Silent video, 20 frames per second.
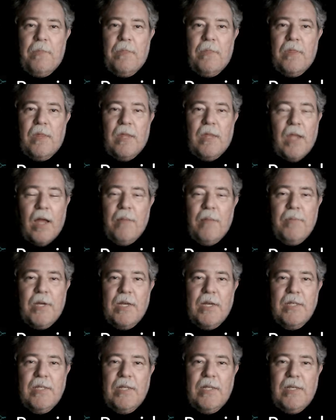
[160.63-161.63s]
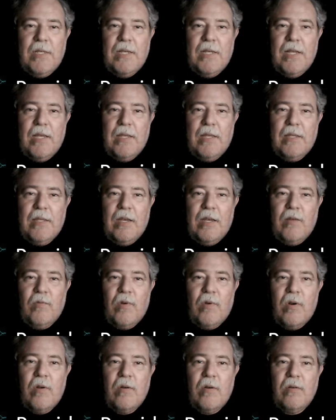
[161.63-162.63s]
Not because he did anything
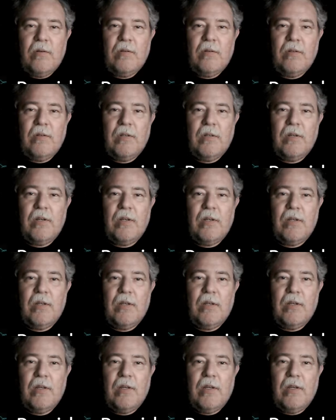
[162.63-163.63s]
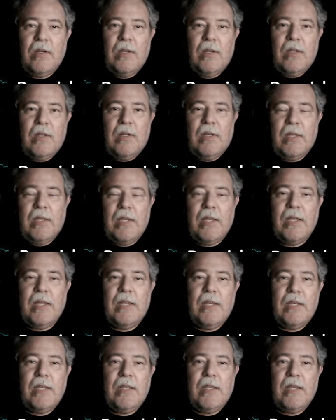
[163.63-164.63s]
wrong
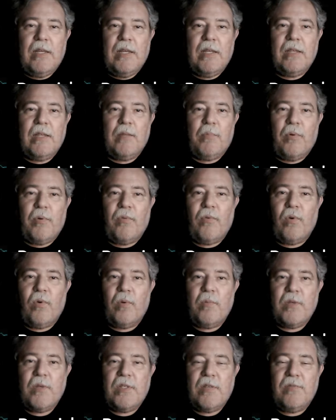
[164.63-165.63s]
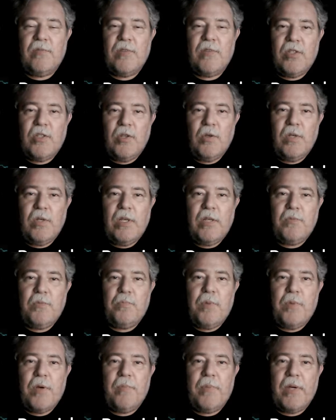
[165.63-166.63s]
in the performance of his duties,
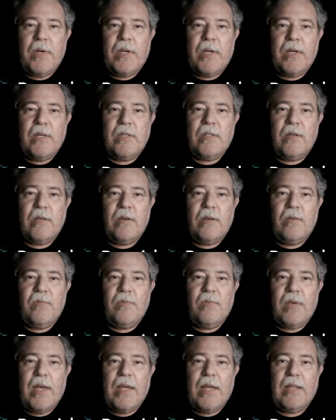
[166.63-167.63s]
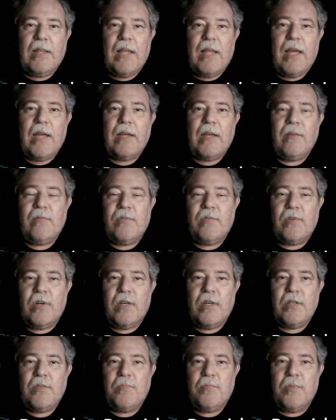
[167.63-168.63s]
but because of a lack of
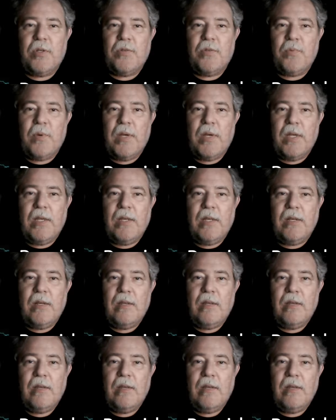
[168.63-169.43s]
trust between